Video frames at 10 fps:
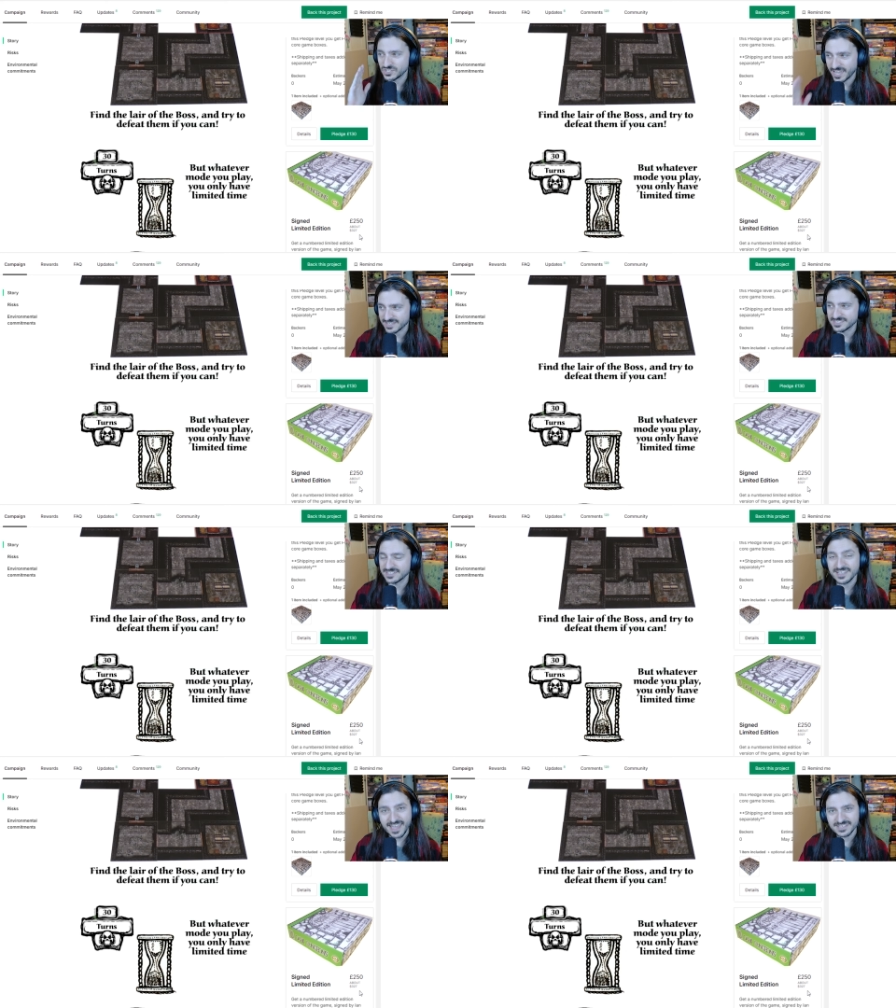
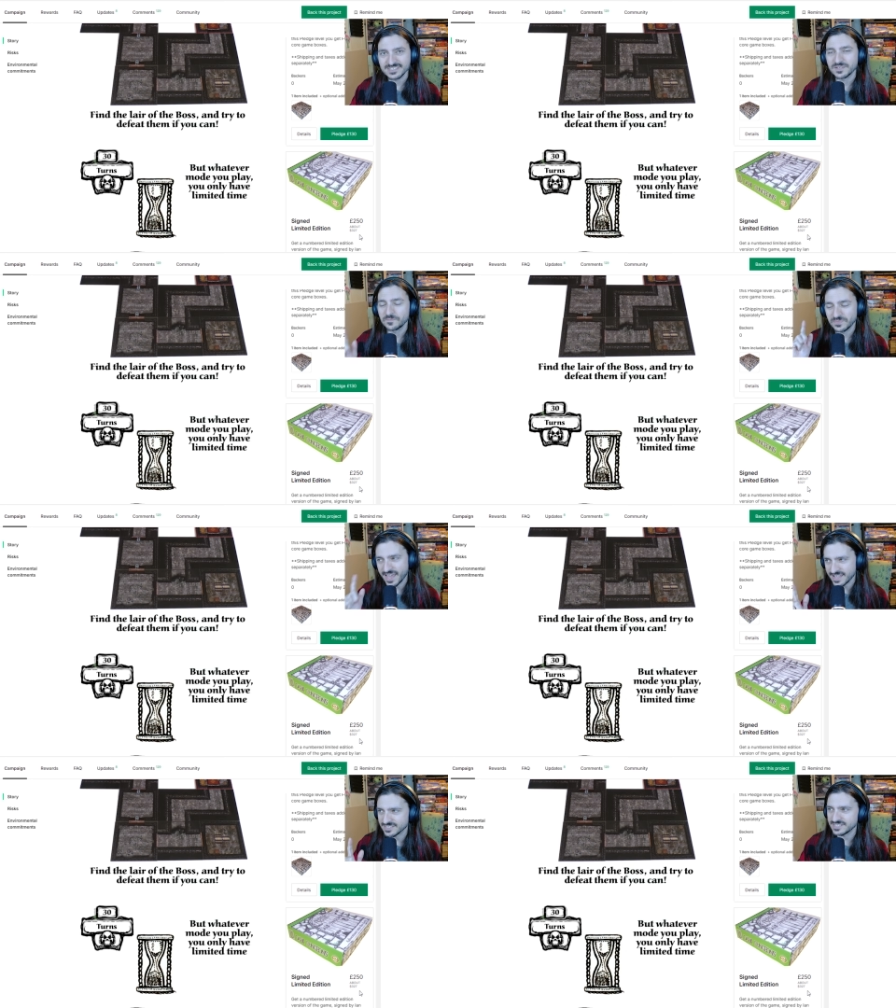Jackson. Yes,
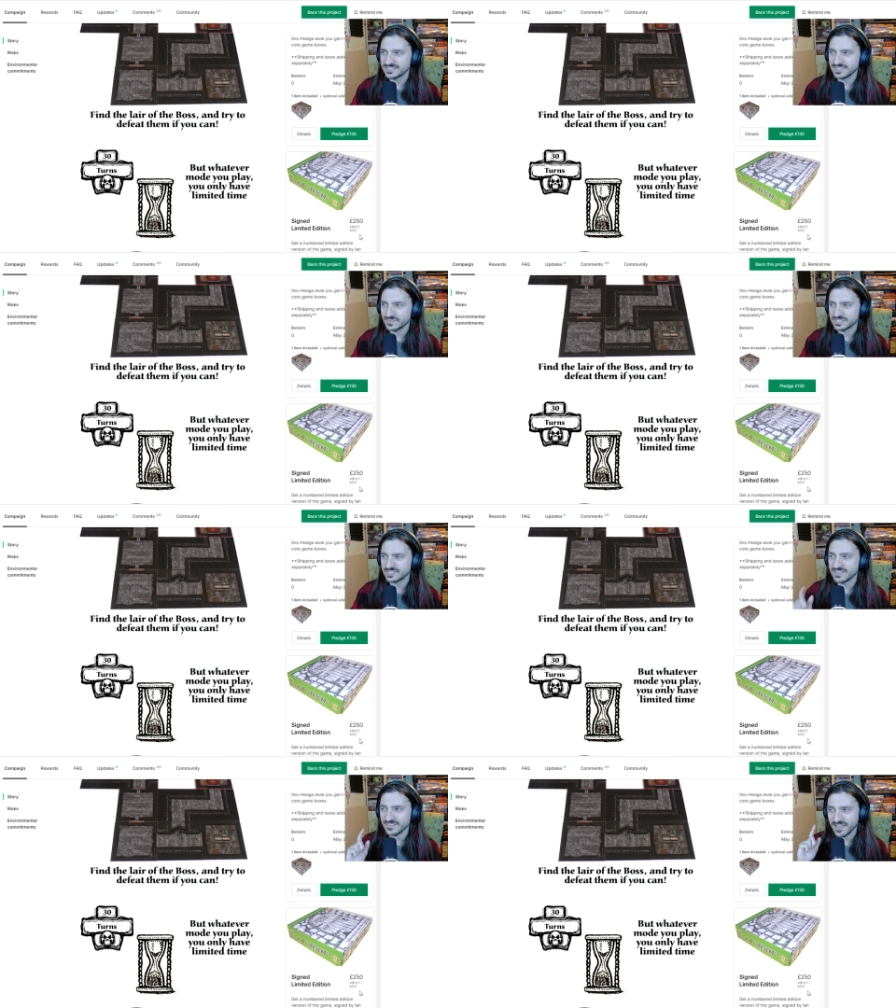that Ian
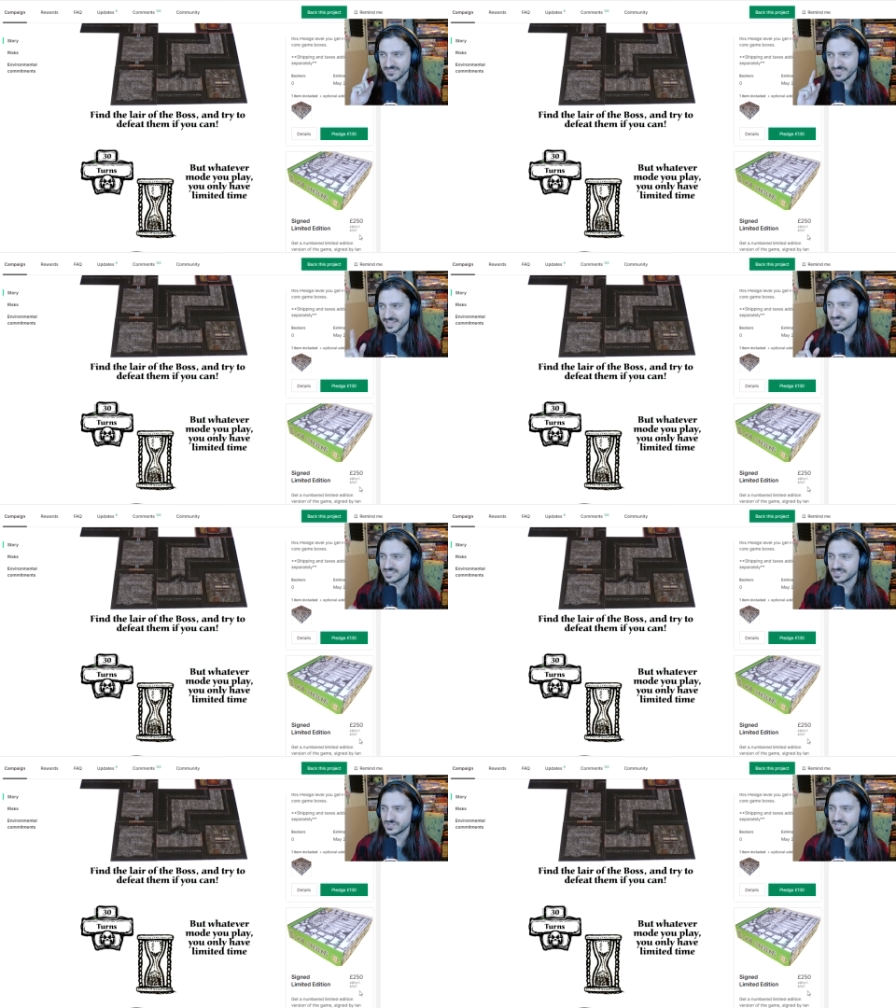Livingstone and that
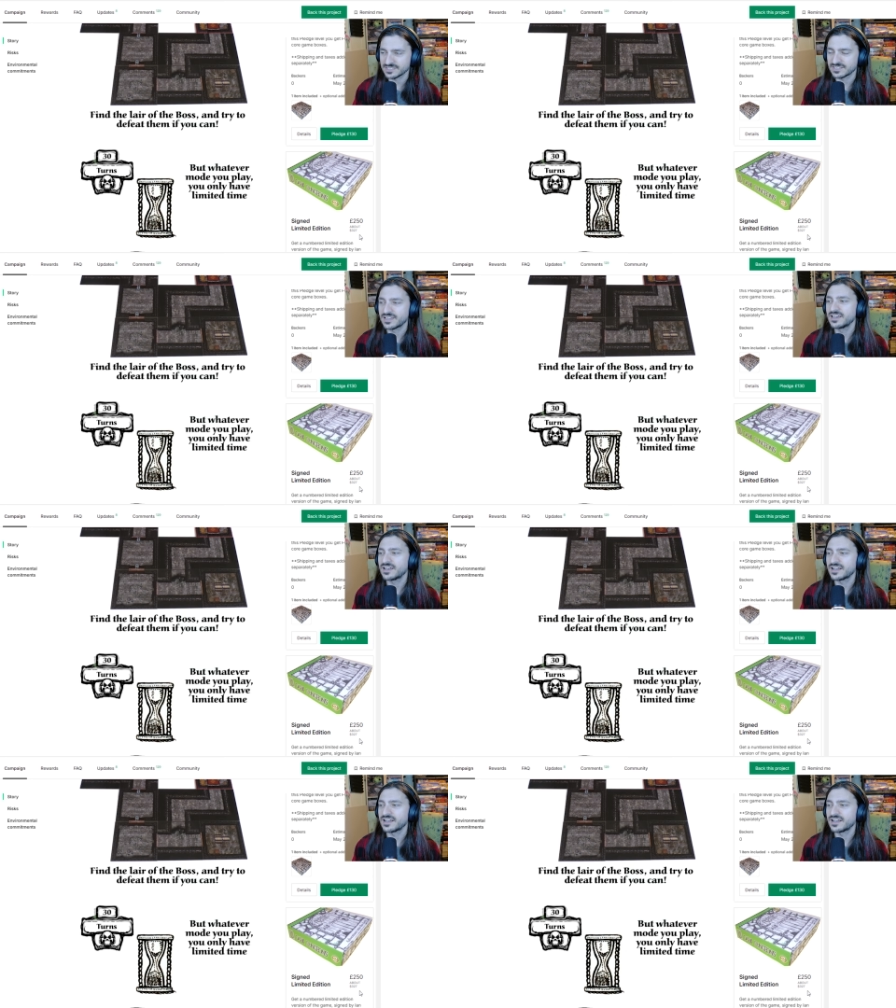Steve Jackson.